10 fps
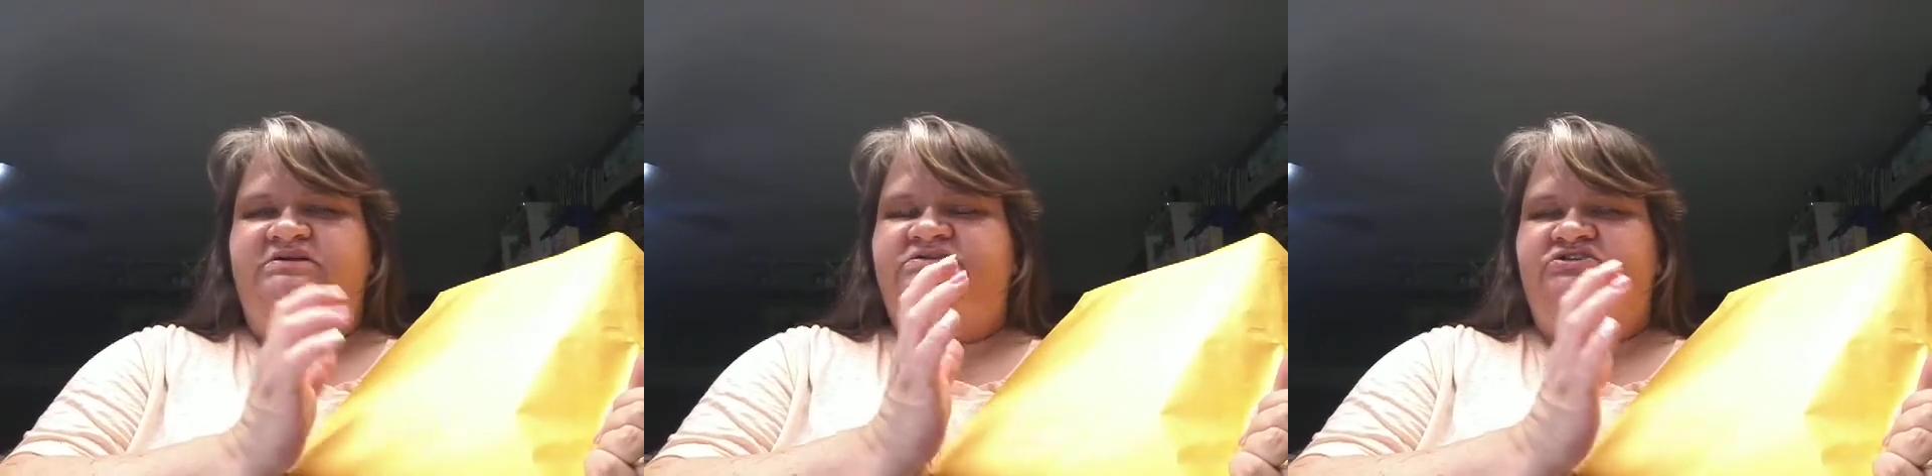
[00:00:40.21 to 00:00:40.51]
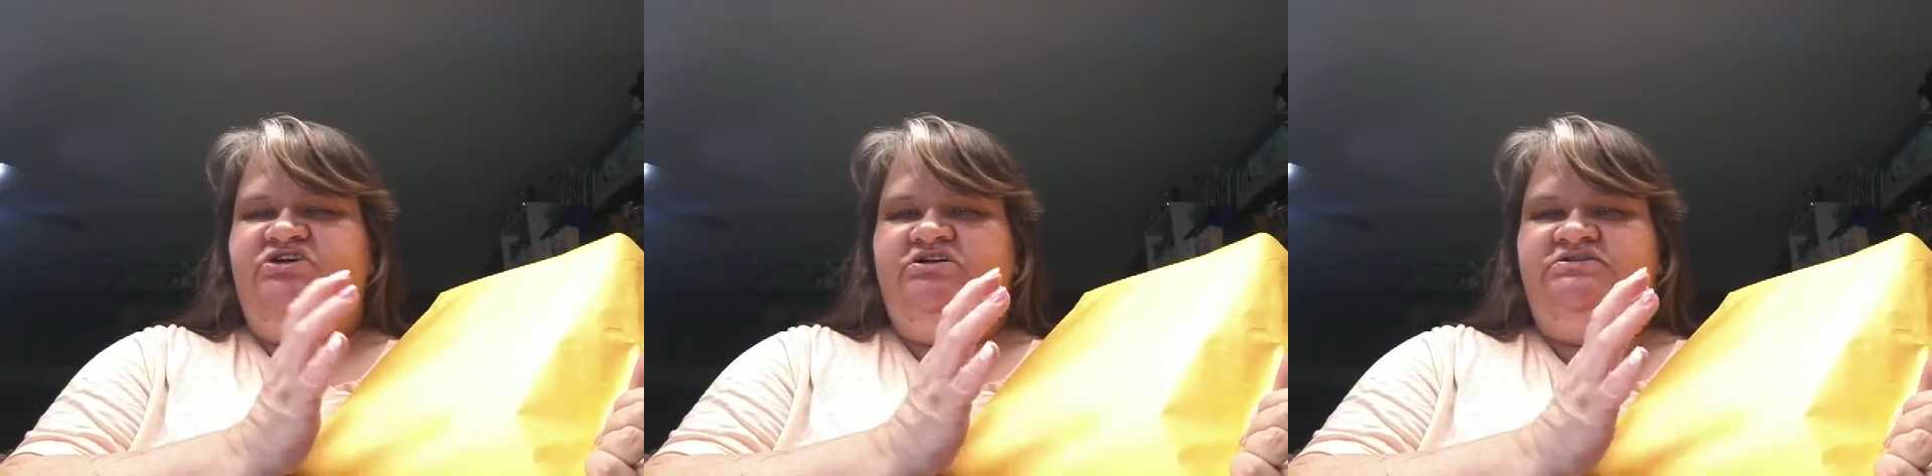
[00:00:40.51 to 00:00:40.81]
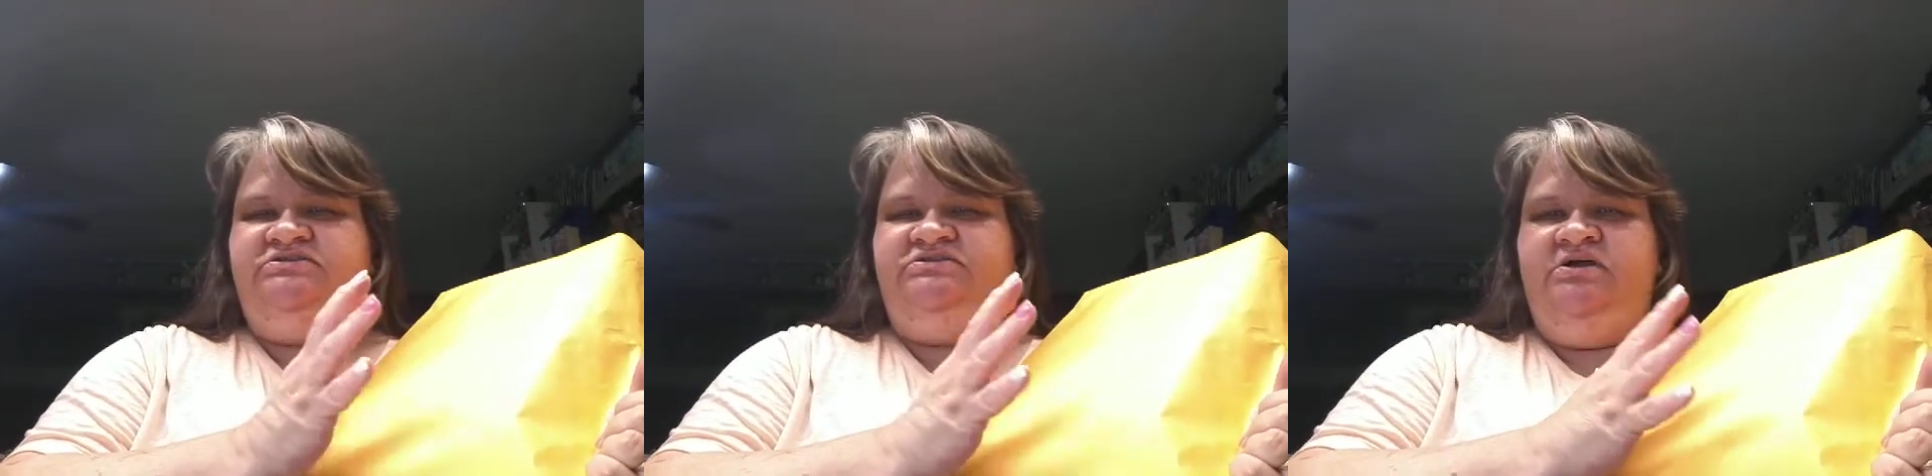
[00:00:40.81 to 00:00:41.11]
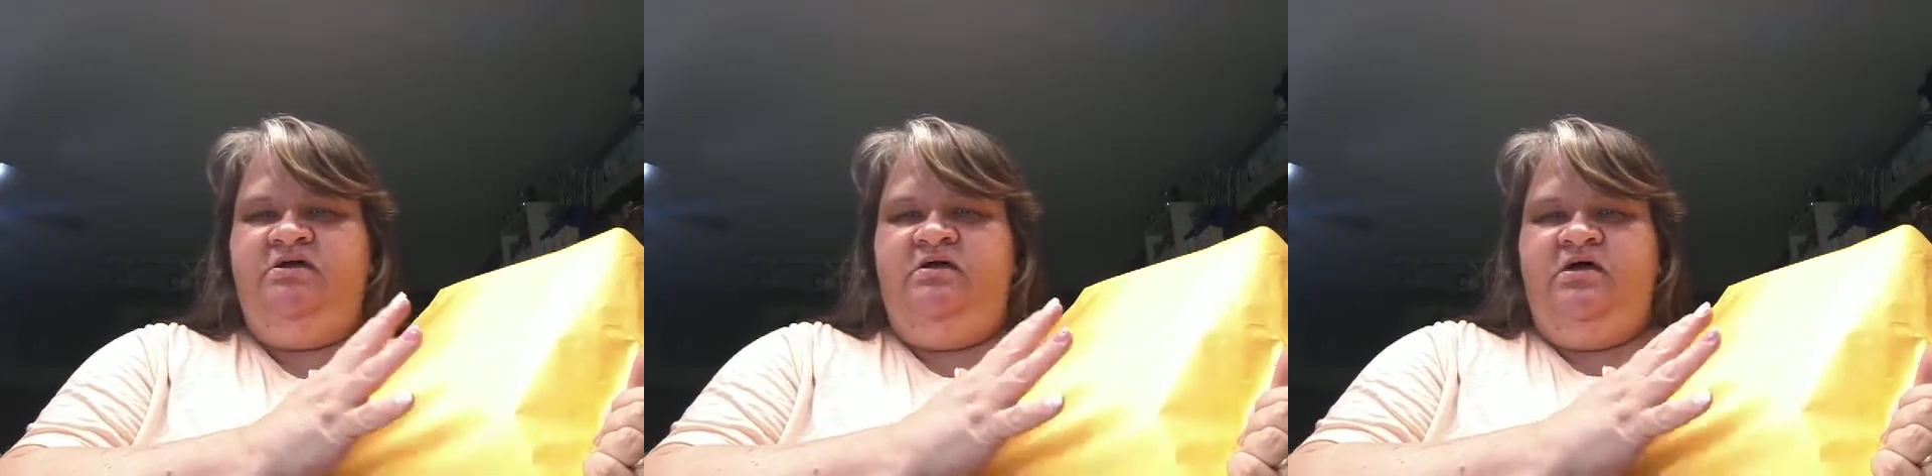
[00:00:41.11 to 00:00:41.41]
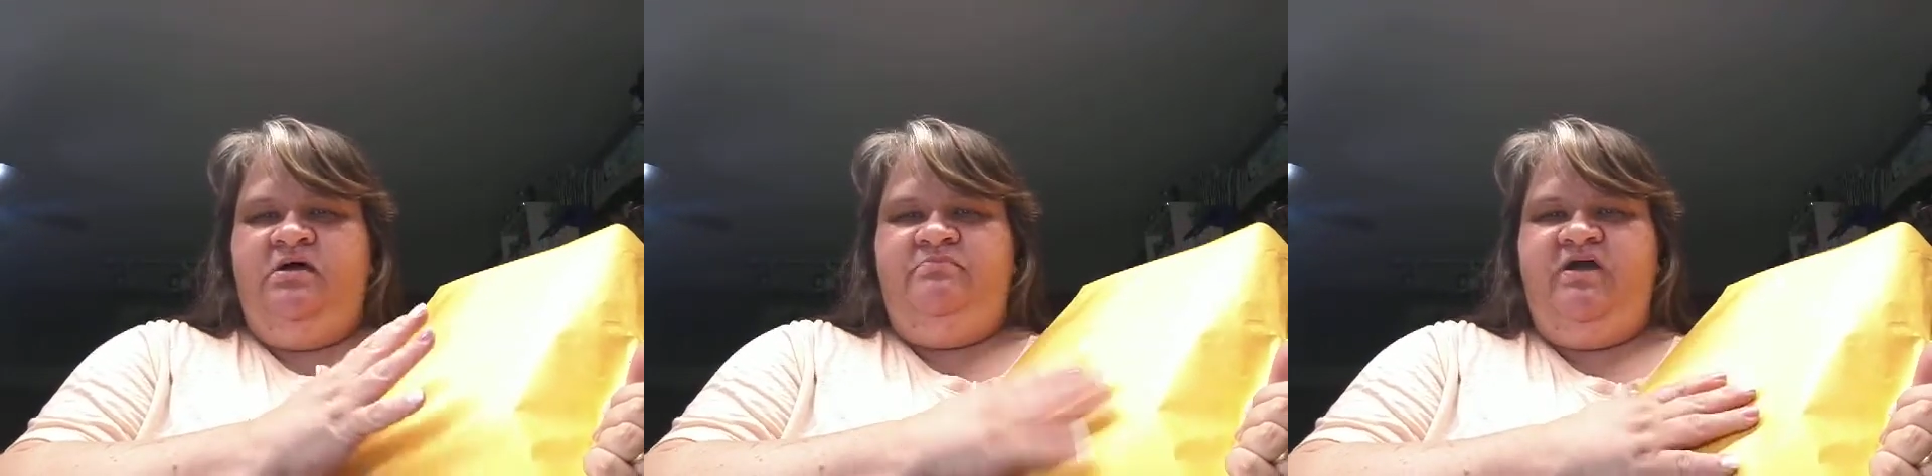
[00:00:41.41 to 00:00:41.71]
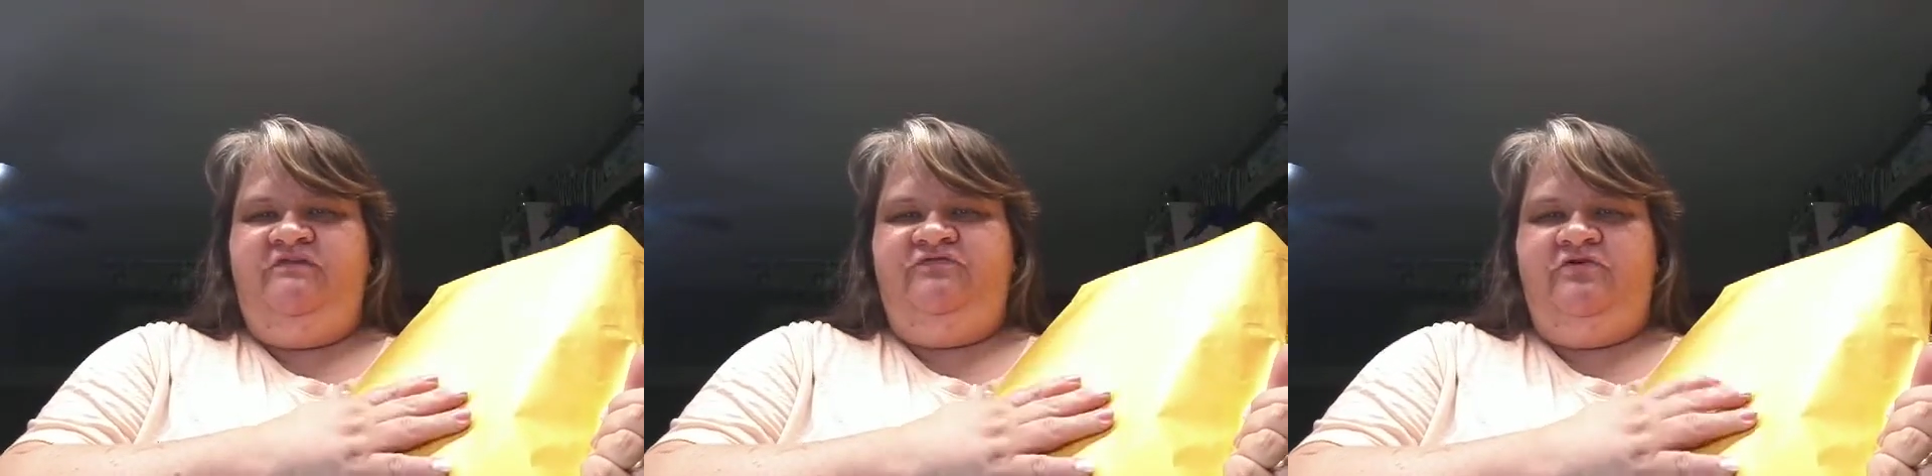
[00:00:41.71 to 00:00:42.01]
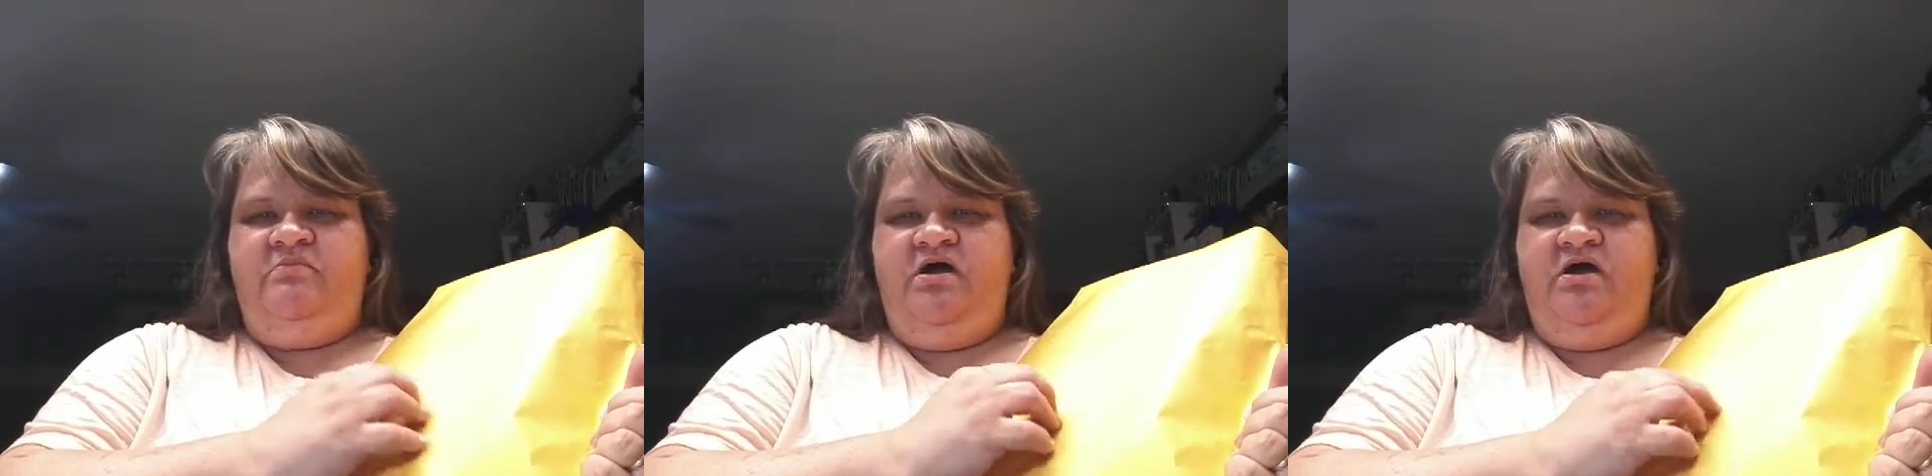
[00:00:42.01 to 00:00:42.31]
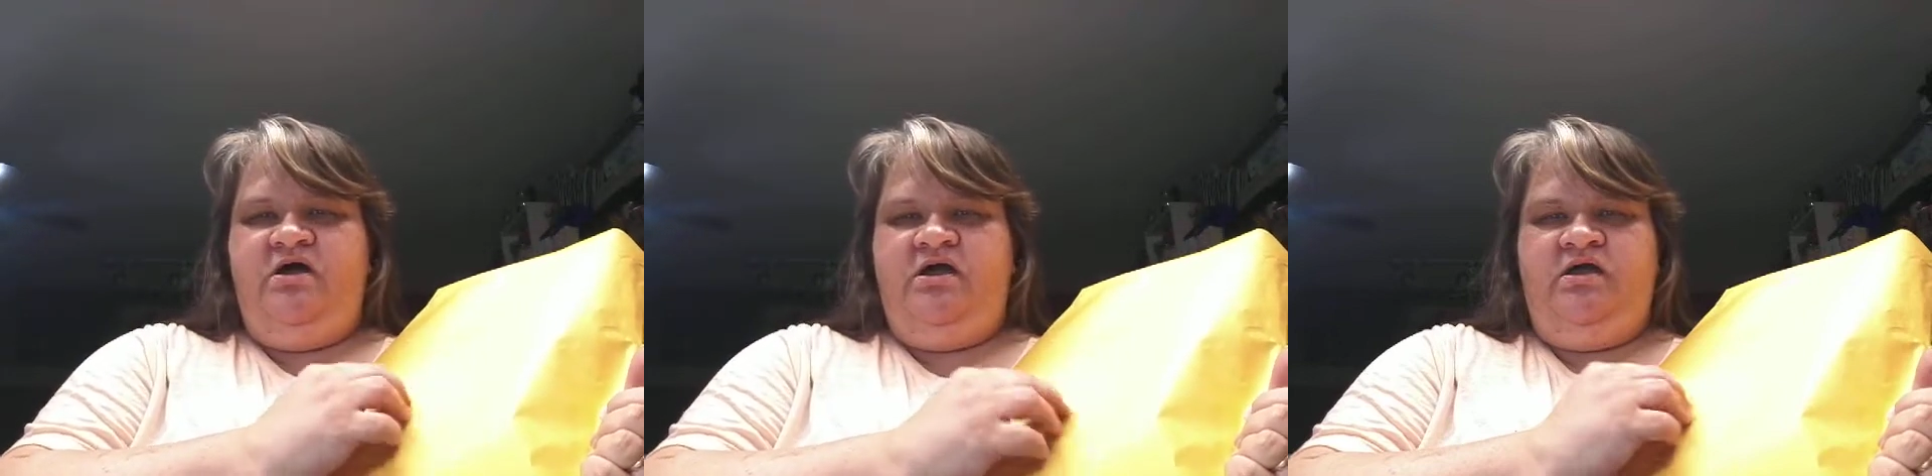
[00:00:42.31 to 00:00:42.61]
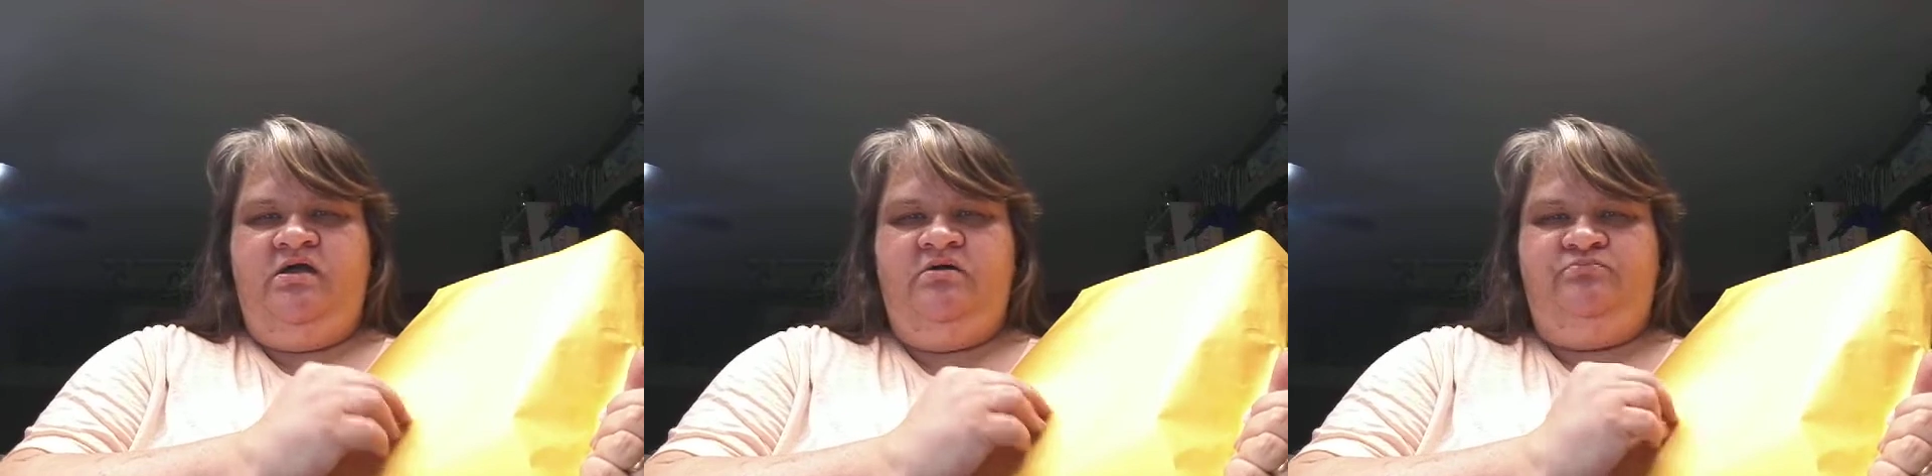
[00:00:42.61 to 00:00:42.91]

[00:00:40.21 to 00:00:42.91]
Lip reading: It's just pay for my